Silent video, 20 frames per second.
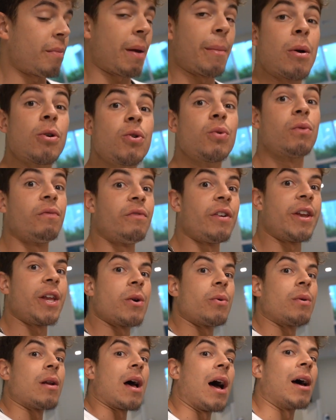Maybe I'll do a
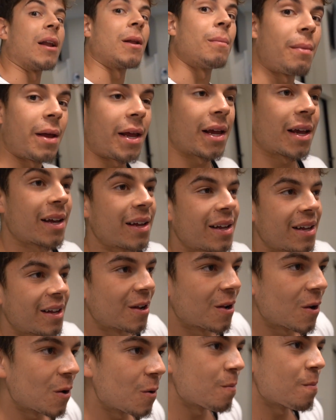video on how to make
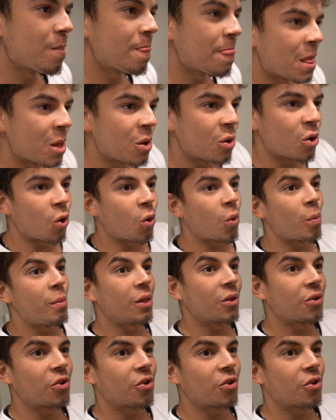oatmeal